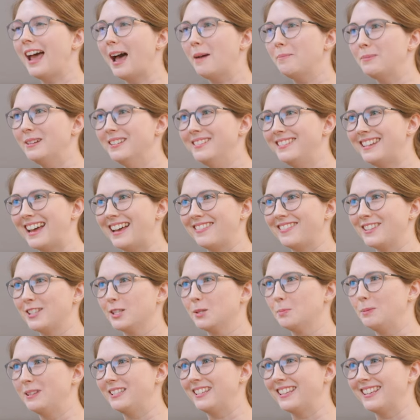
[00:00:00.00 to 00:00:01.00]
happened at
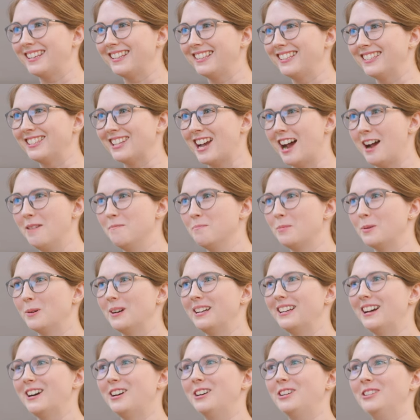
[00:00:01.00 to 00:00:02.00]
this particular time
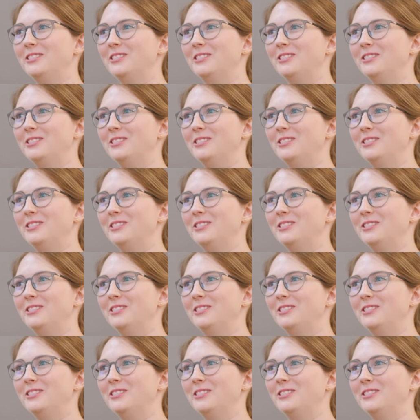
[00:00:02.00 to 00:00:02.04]
point? Oh,